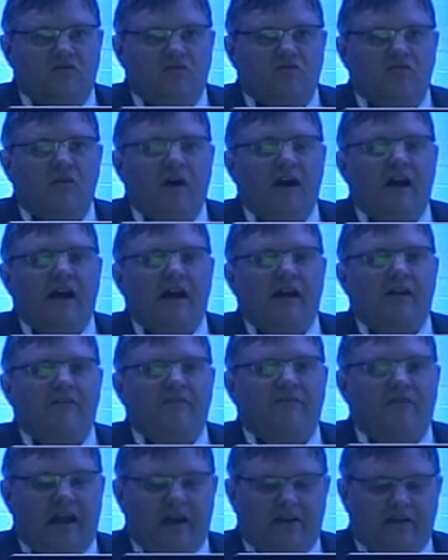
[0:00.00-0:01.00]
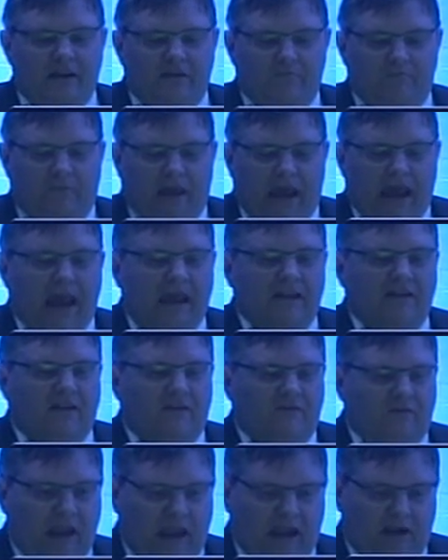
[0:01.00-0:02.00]
to a very
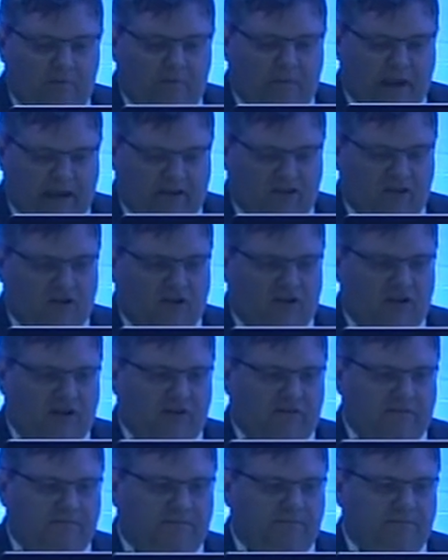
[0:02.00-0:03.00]
bad wear pattern.